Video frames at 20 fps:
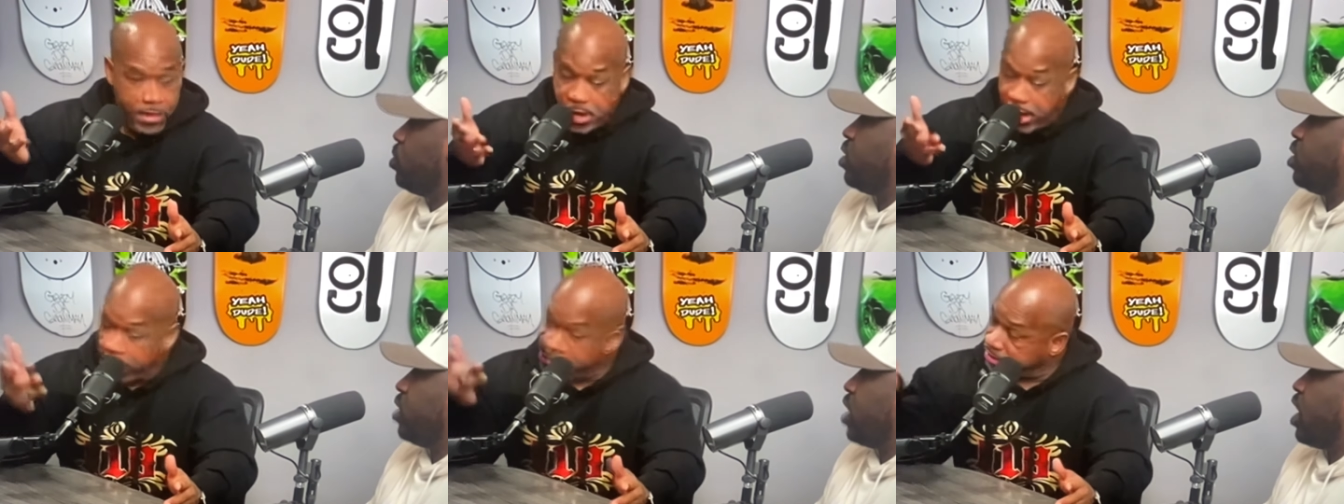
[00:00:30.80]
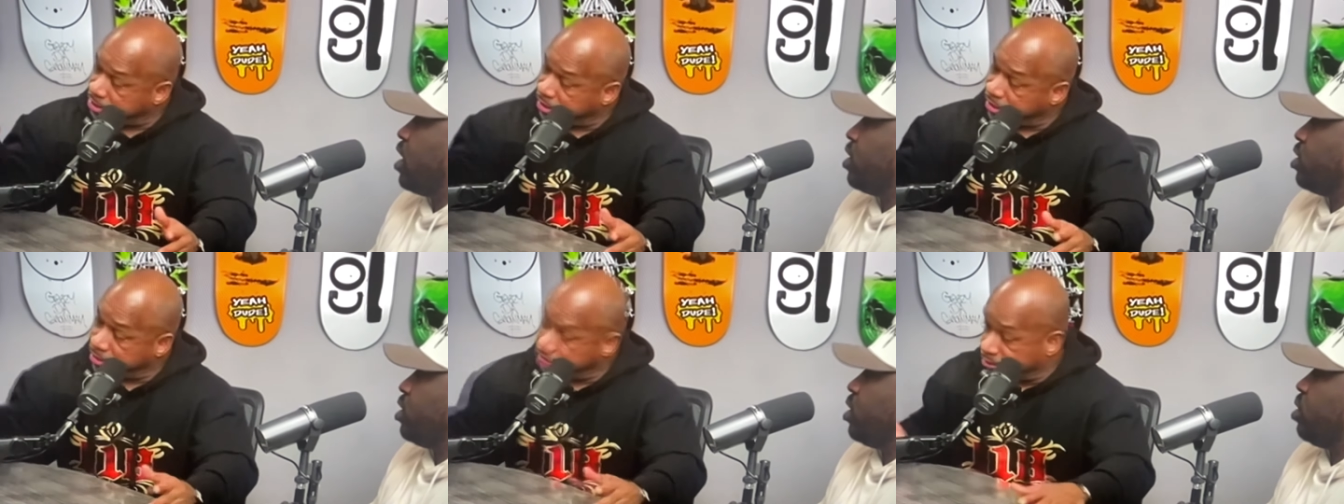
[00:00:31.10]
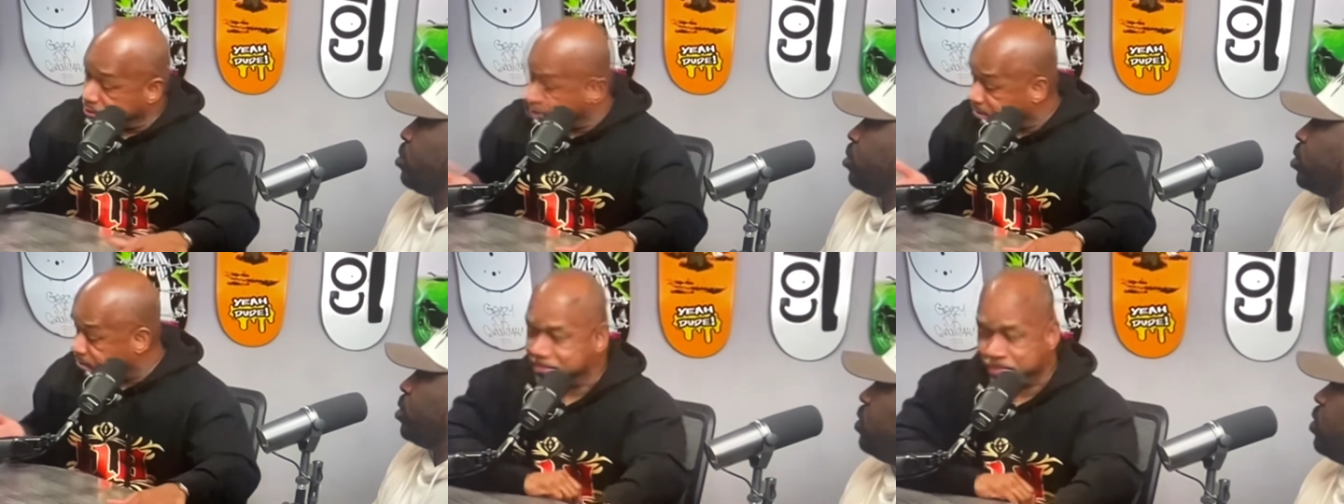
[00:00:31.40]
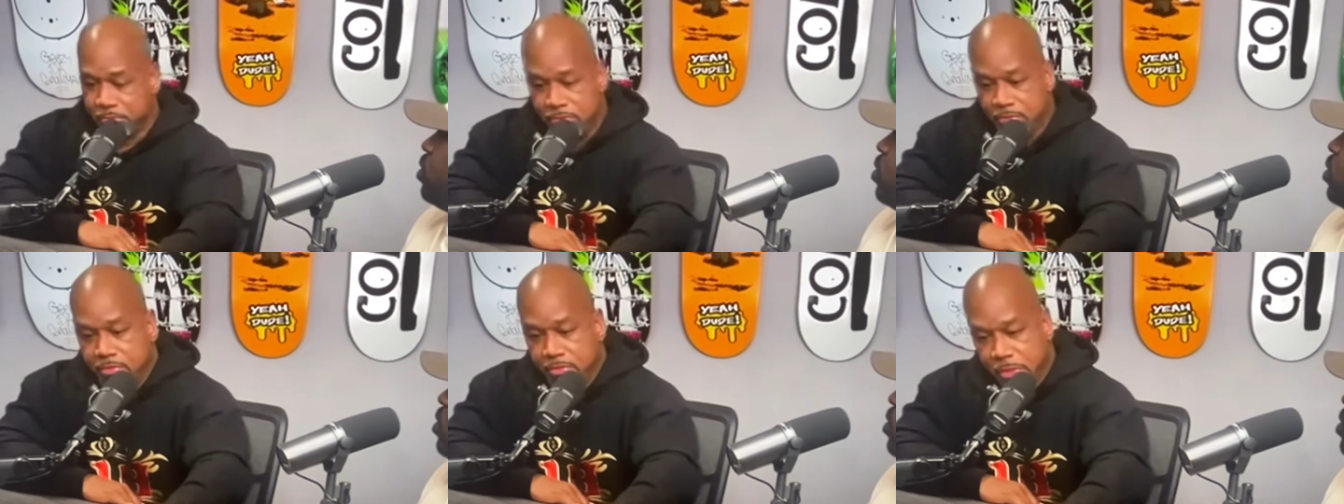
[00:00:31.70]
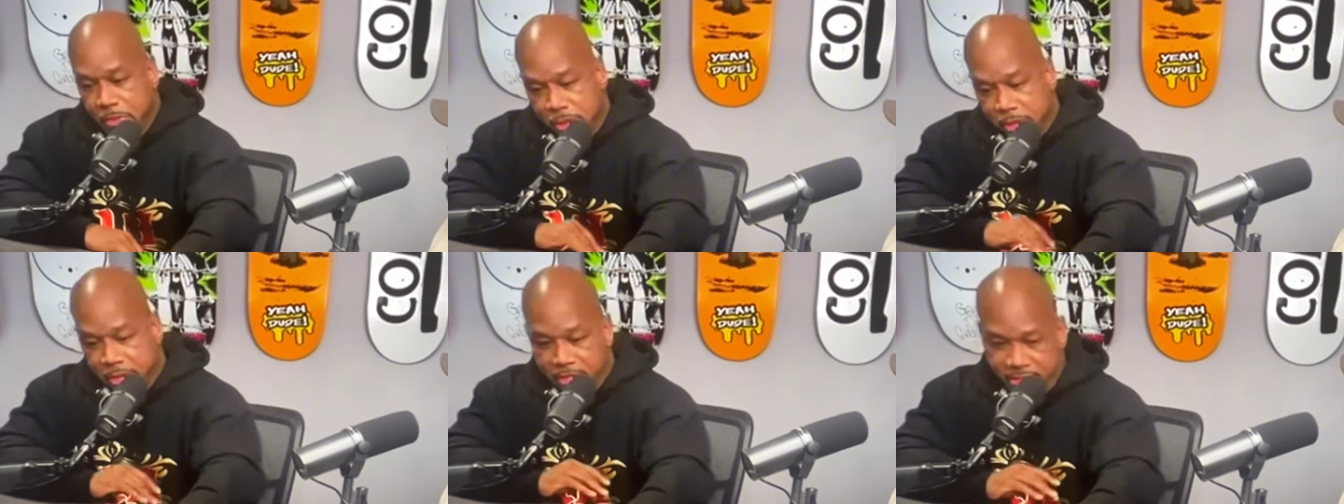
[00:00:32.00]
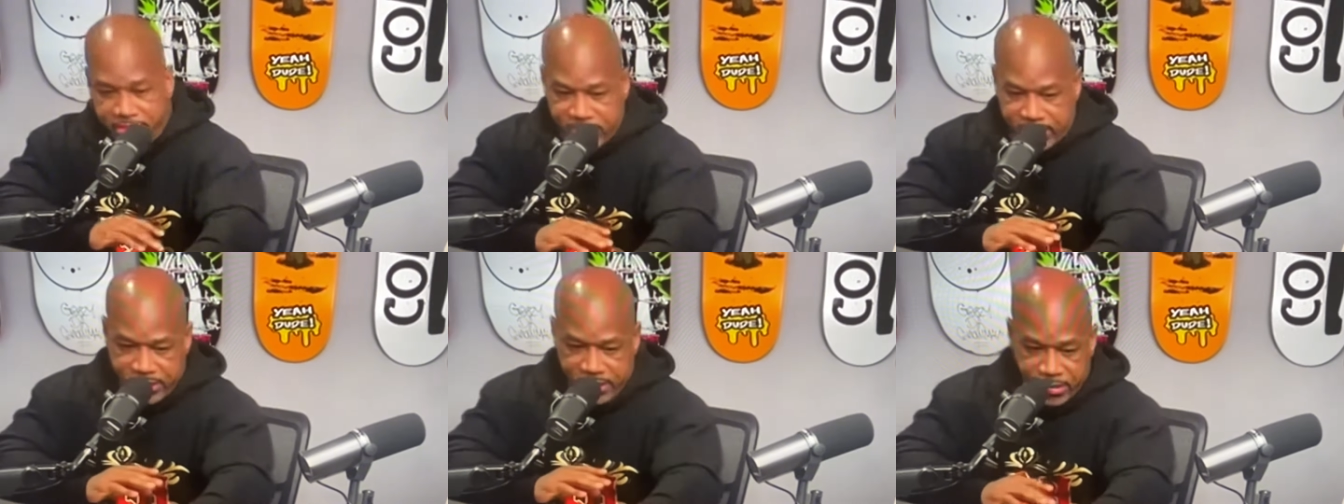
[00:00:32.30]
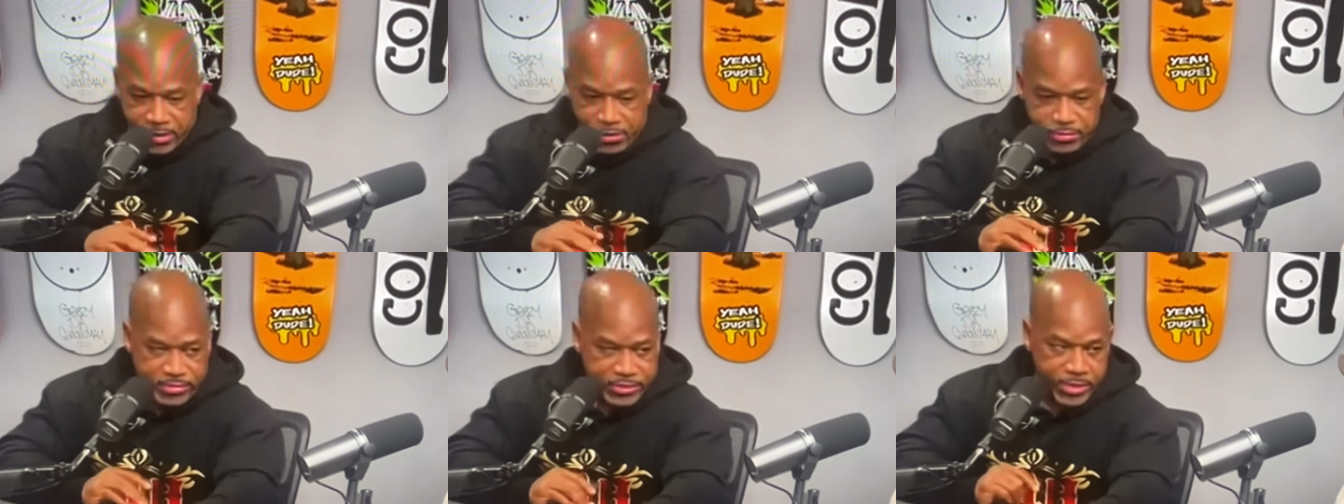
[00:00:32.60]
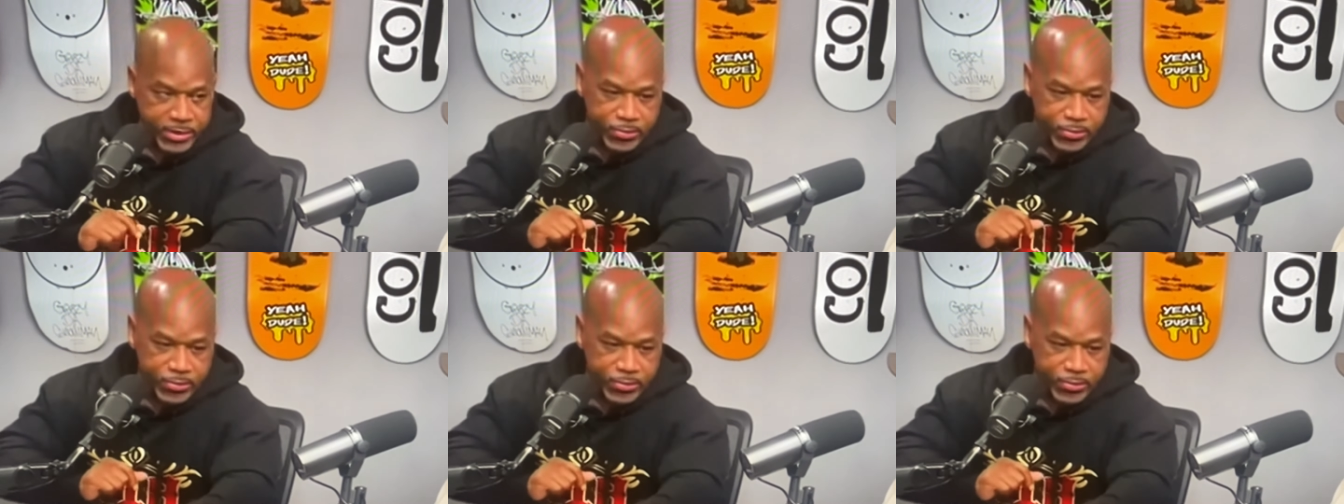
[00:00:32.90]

And man. The CEO said,